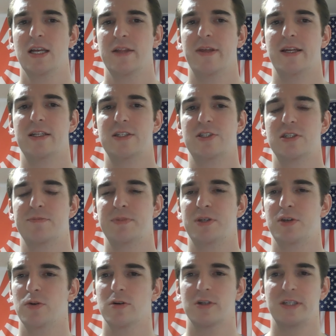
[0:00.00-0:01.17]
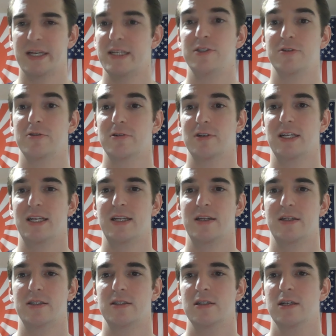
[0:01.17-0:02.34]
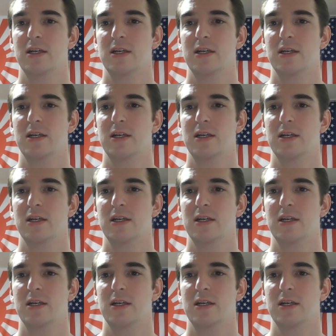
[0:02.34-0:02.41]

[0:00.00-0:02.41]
that is just pure danger and